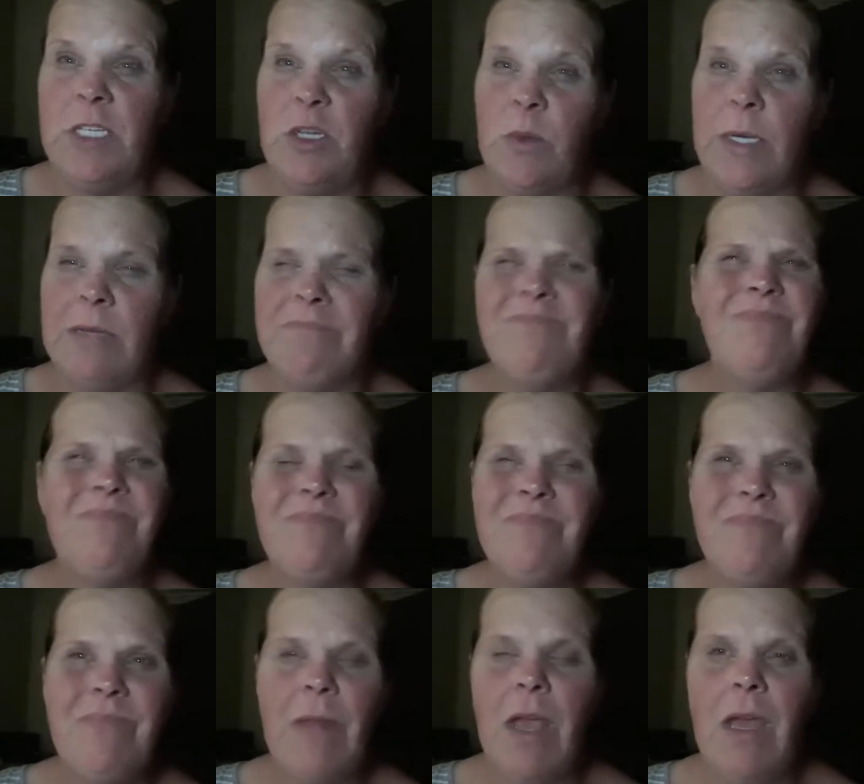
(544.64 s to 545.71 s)
to be doing
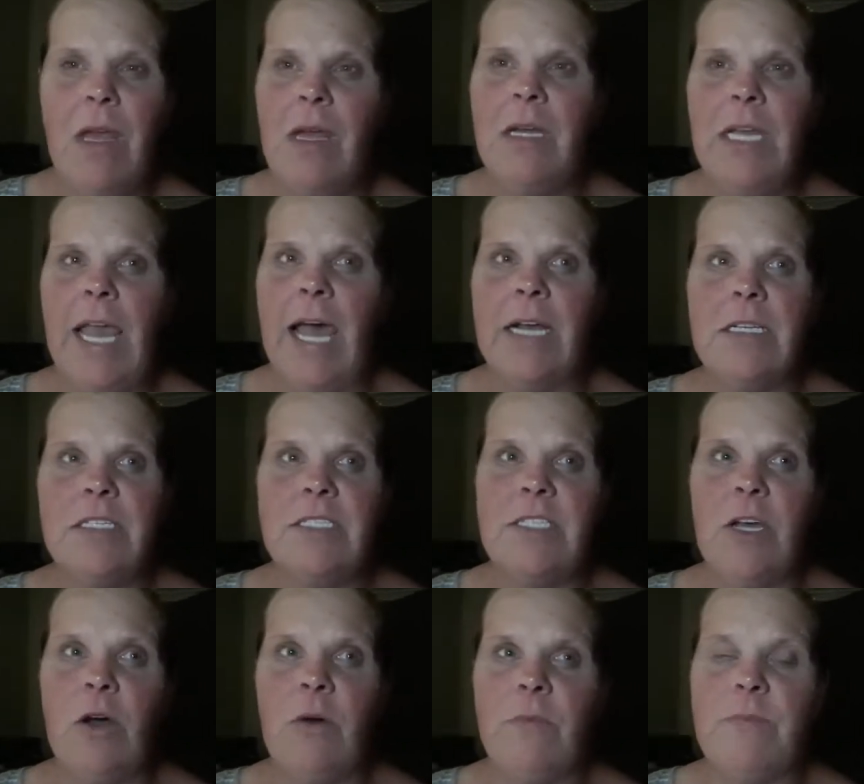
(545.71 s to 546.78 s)
yeah.
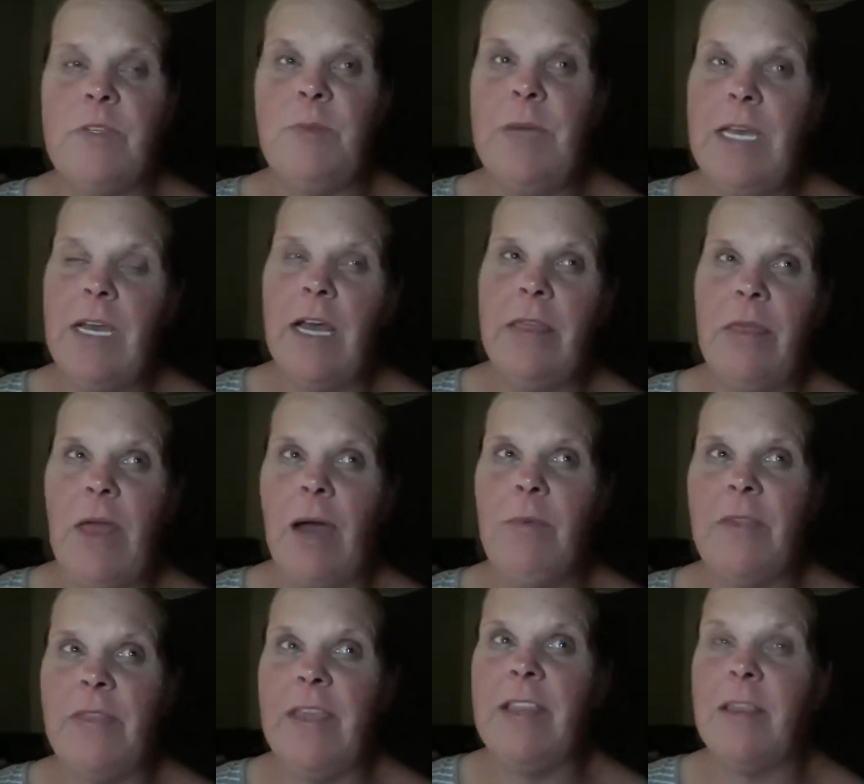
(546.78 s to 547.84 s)
So to me, I, I
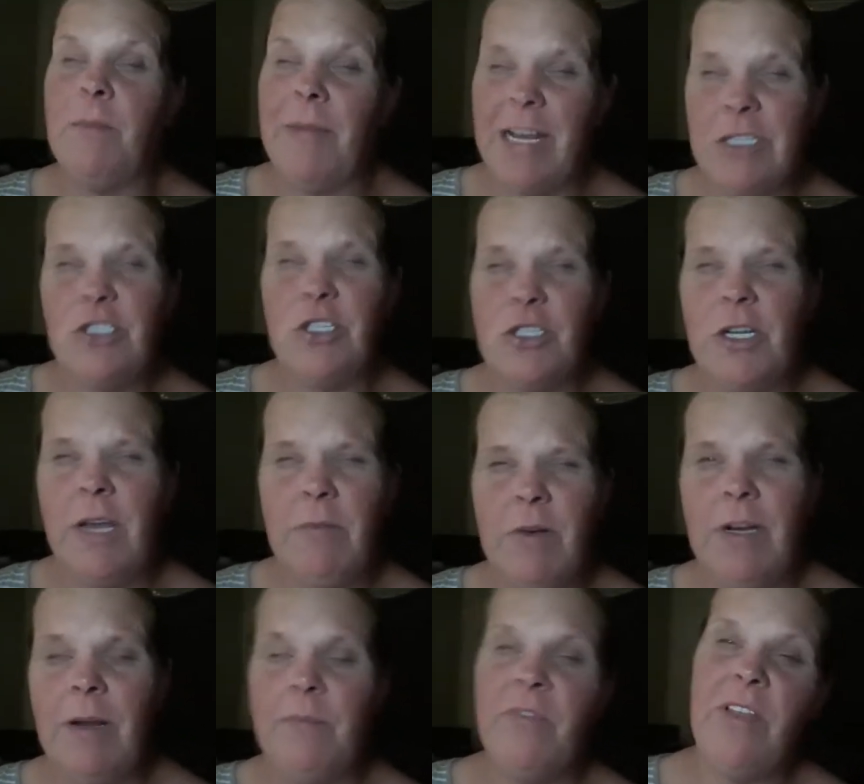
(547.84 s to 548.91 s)
would think the manager should get
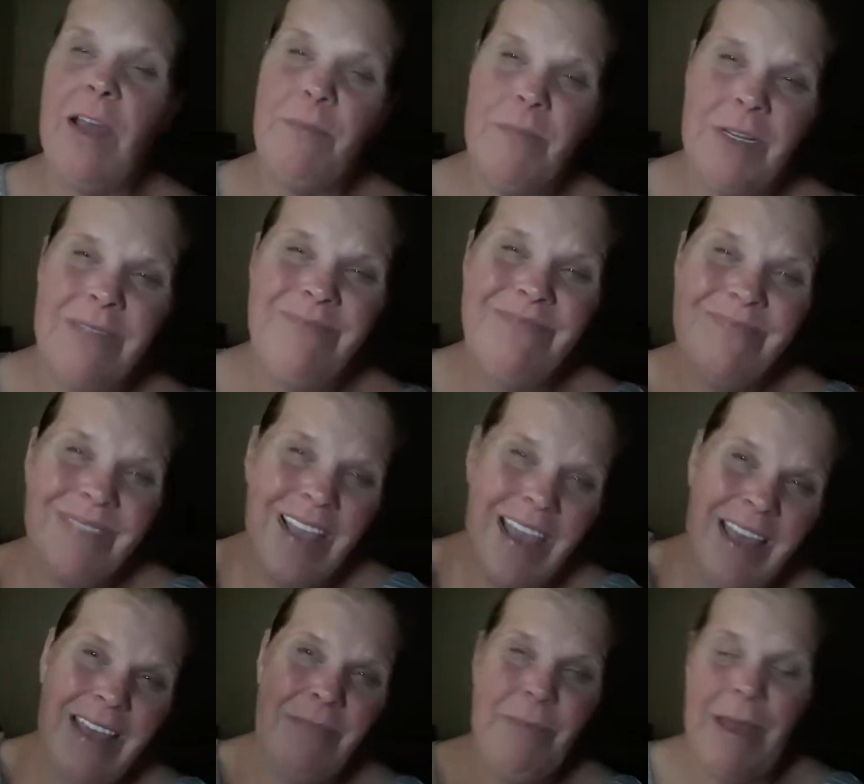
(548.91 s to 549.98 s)
written up for that, but
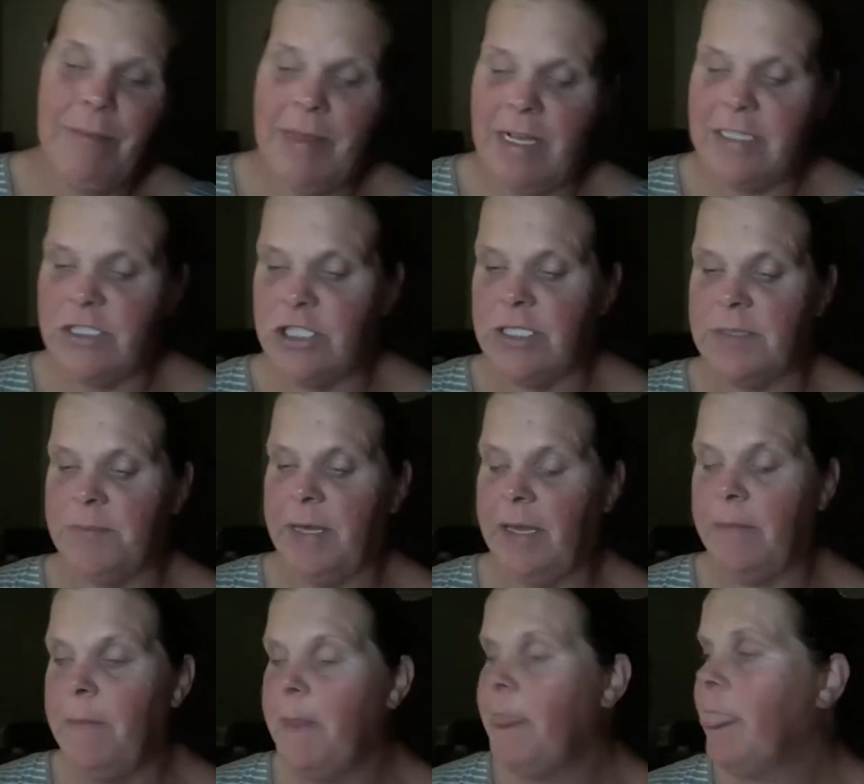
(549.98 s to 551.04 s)
hey, maybe that's just me.
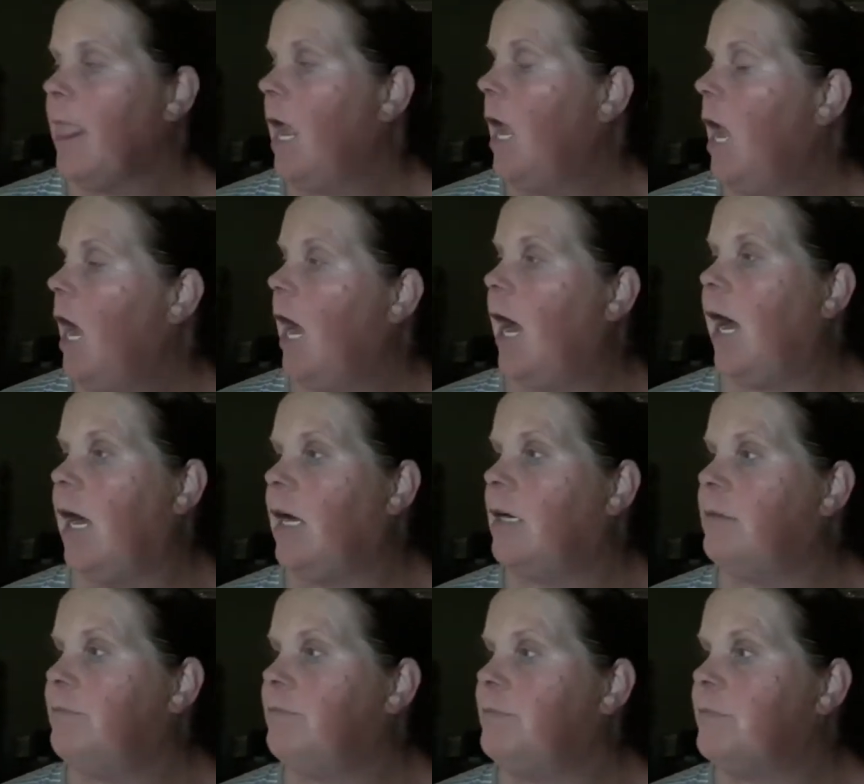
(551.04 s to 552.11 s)

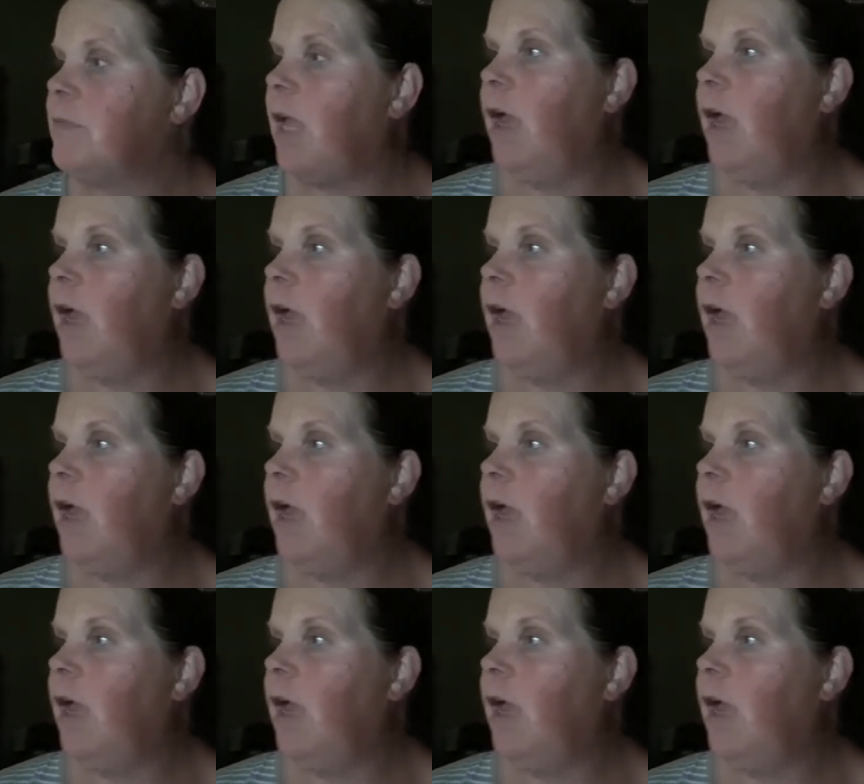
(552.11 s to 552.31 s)
Um,